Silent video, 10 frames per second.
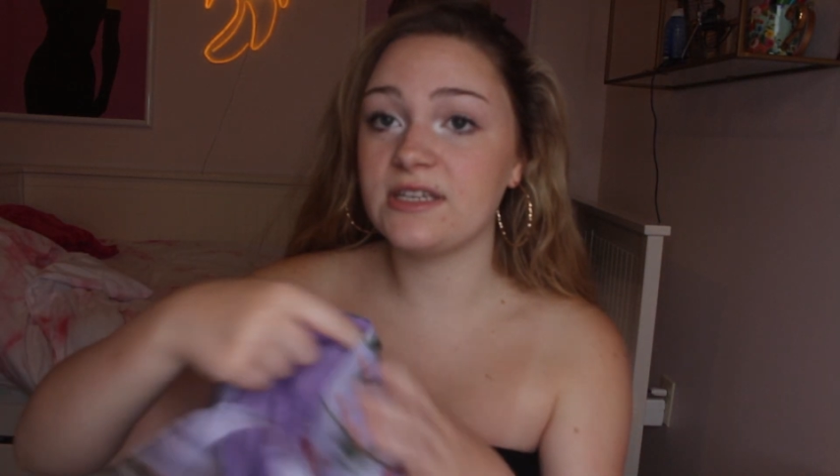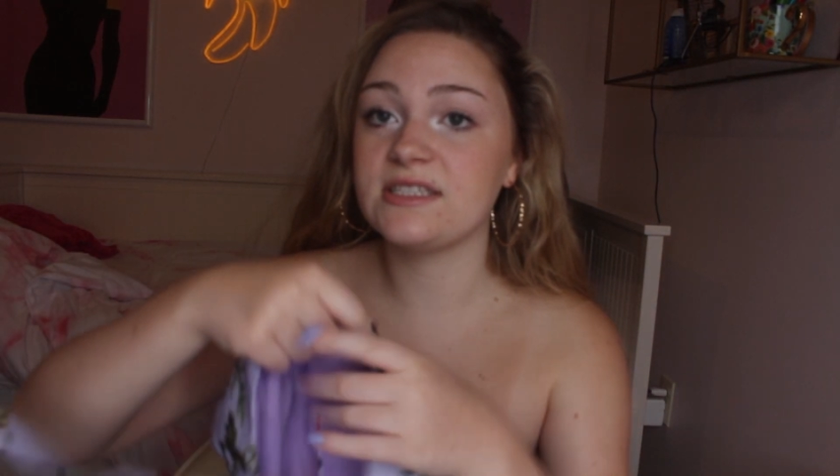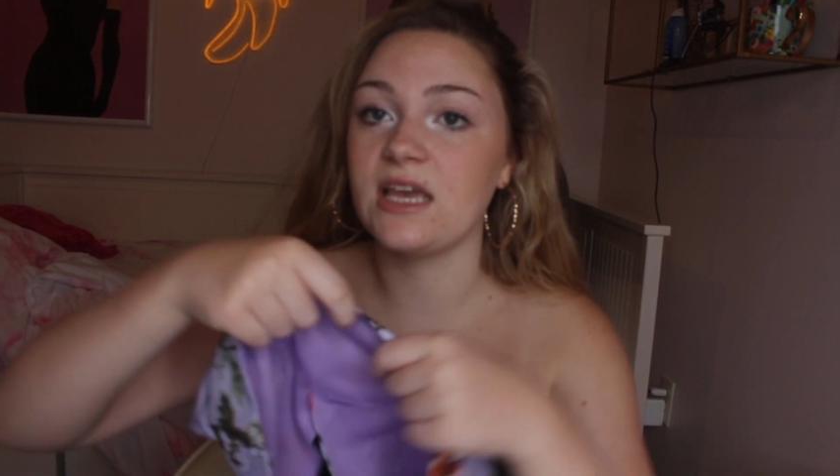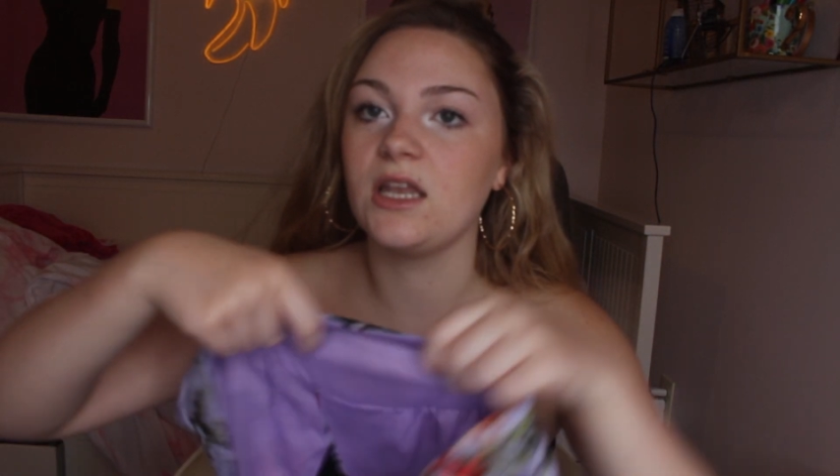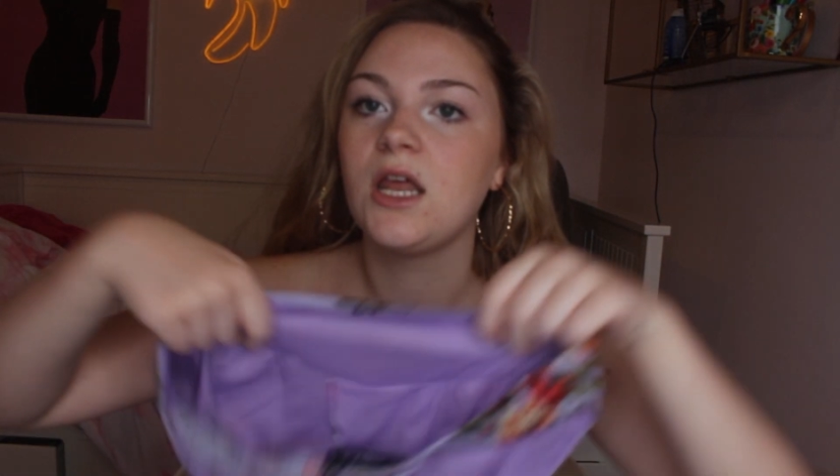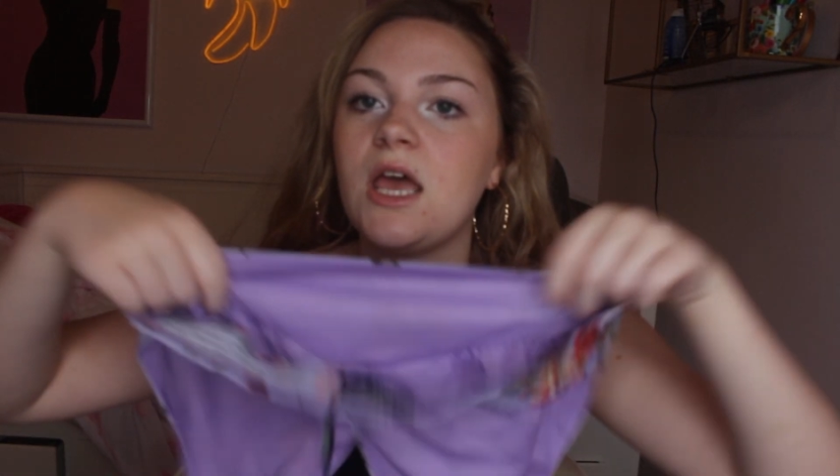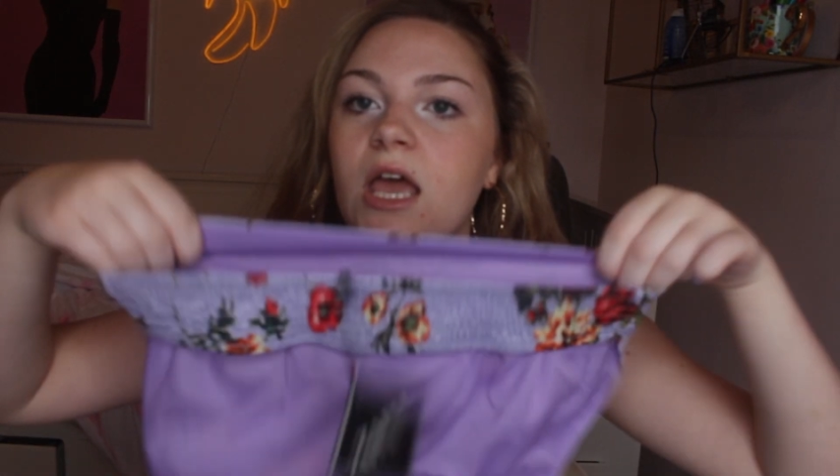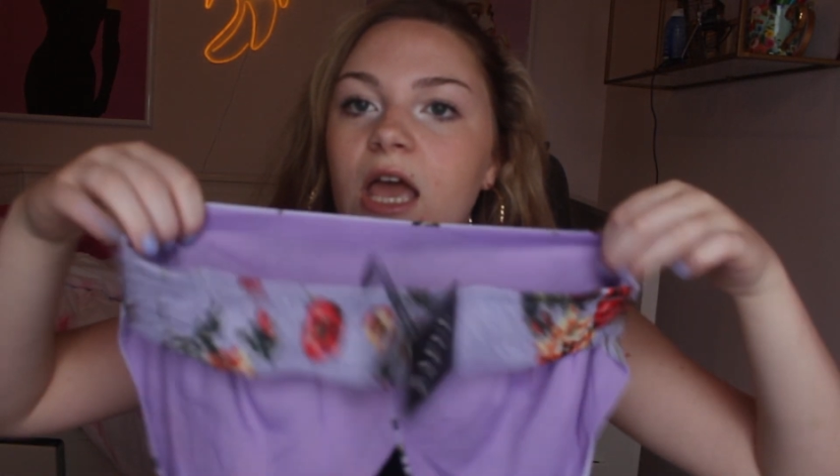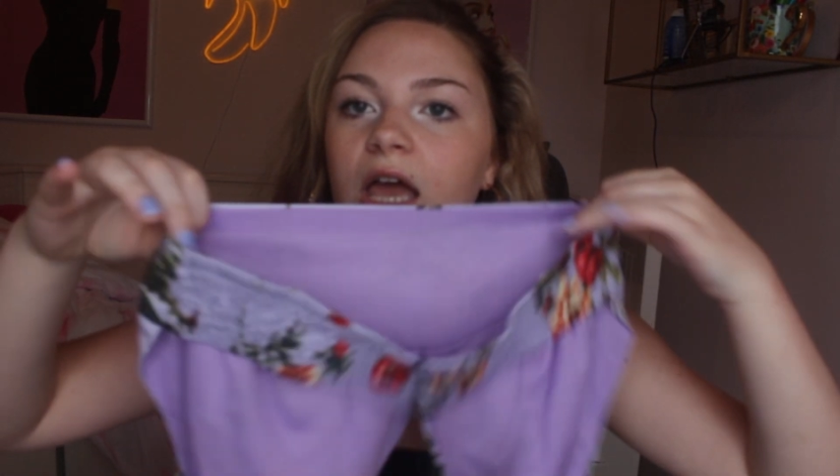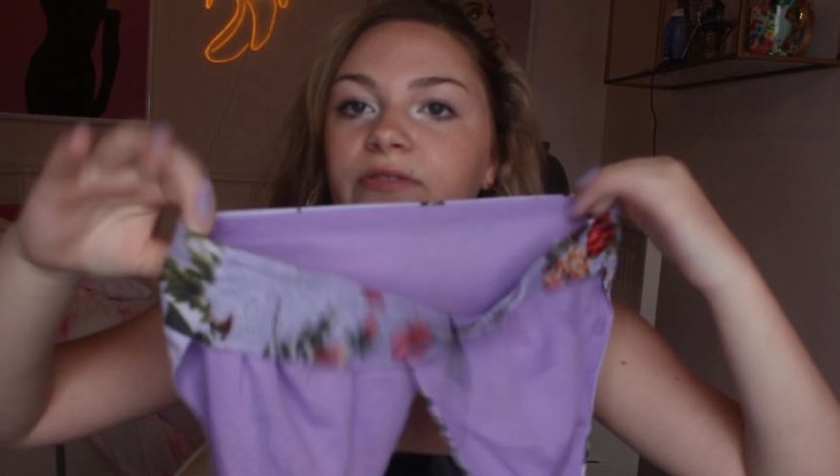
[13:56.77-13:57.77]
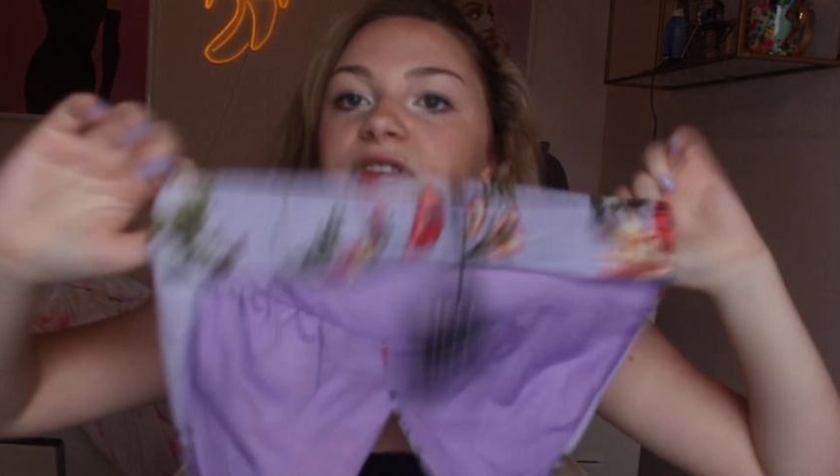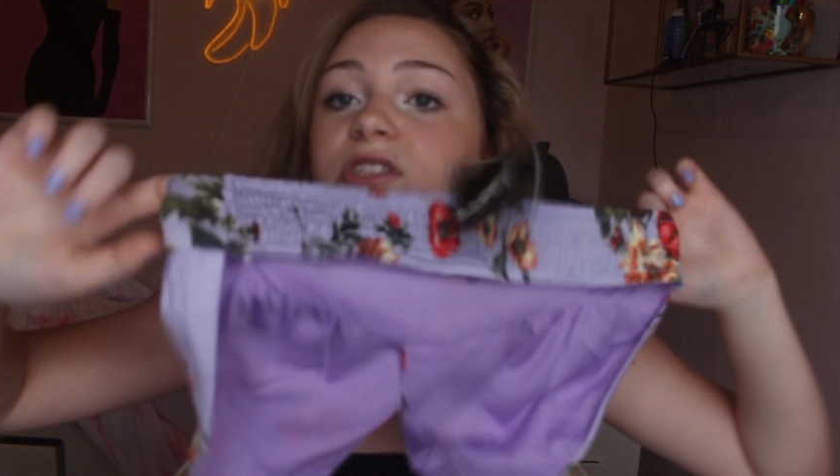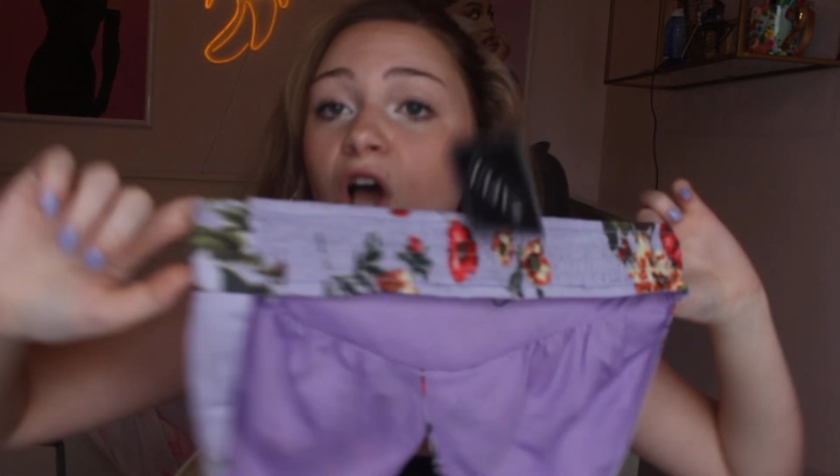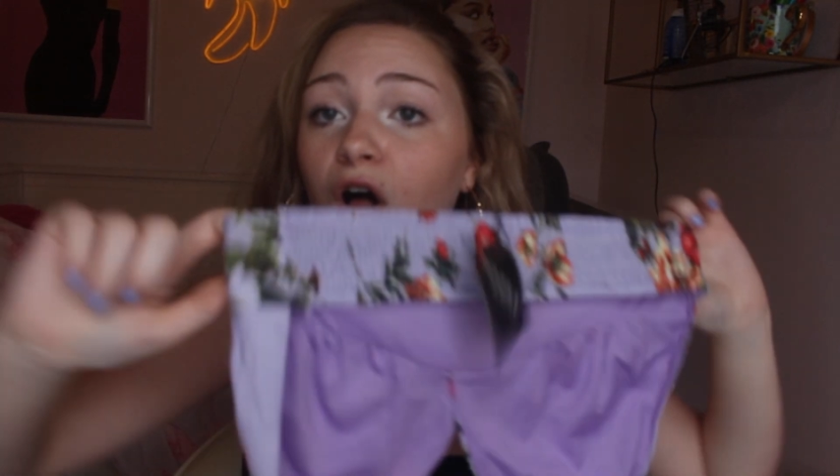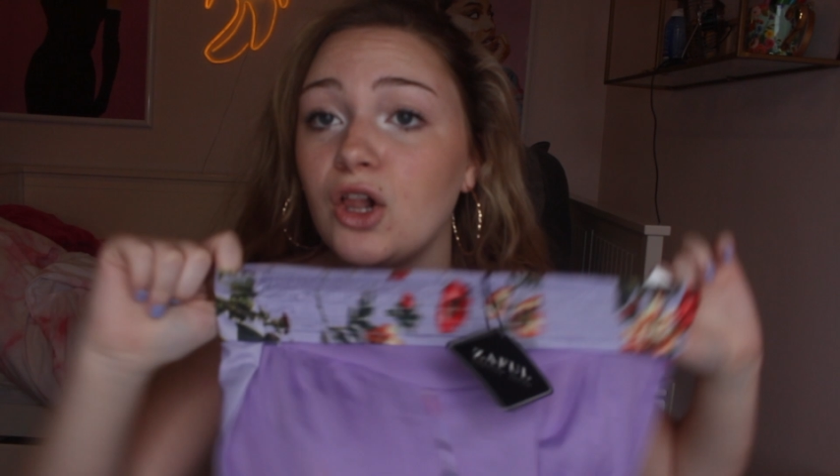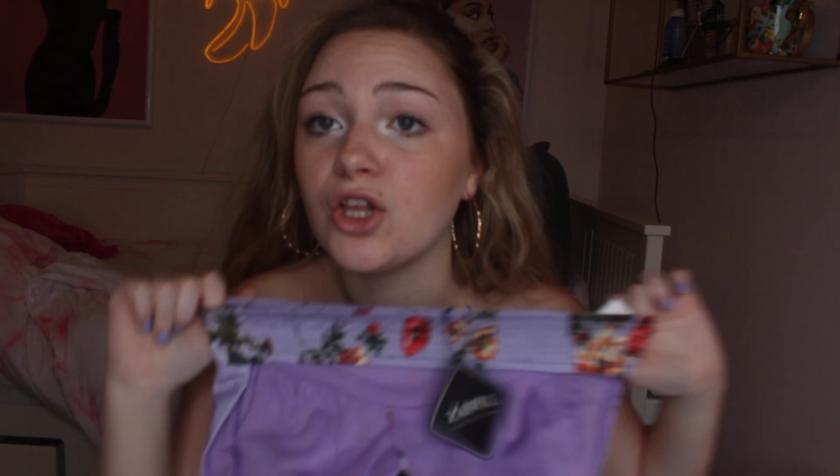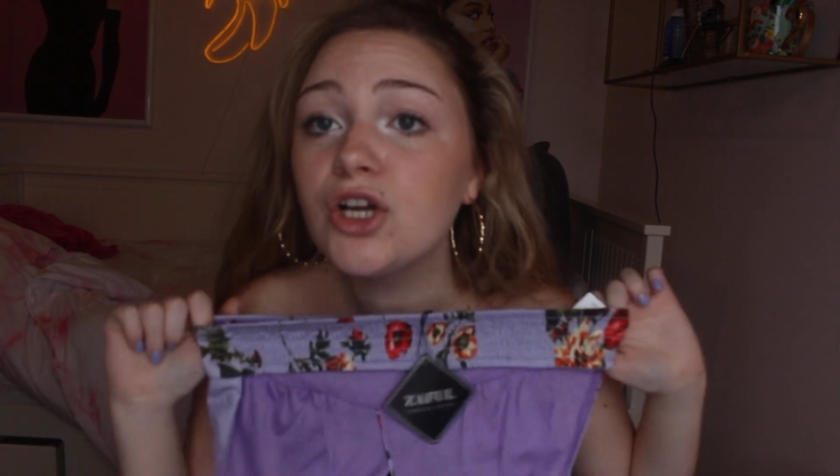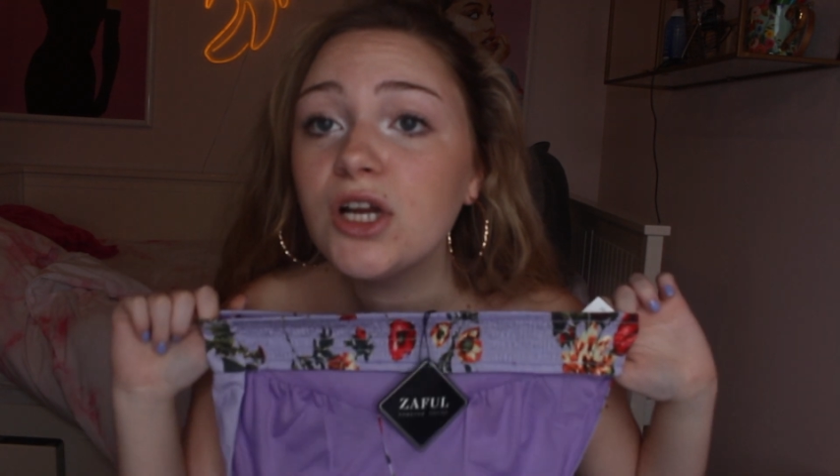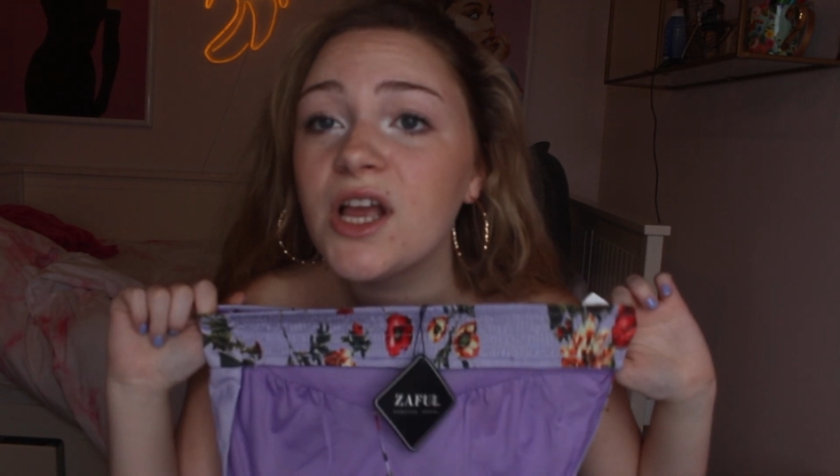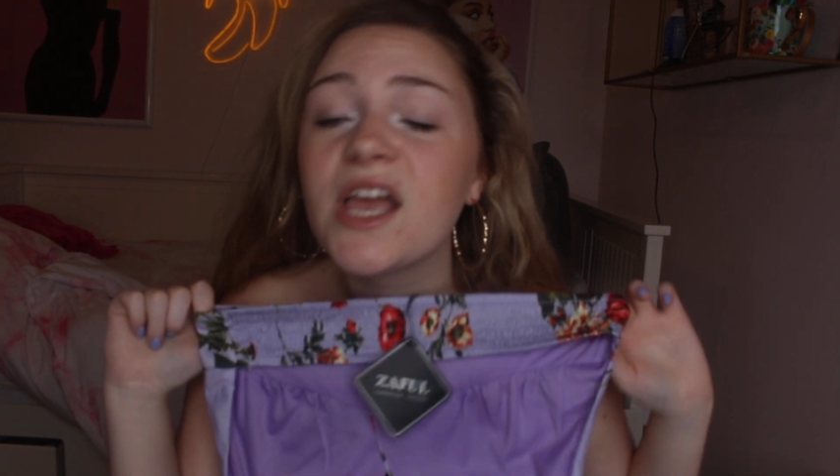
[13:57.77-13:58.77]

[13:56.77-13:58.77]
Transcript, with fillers: set, and this color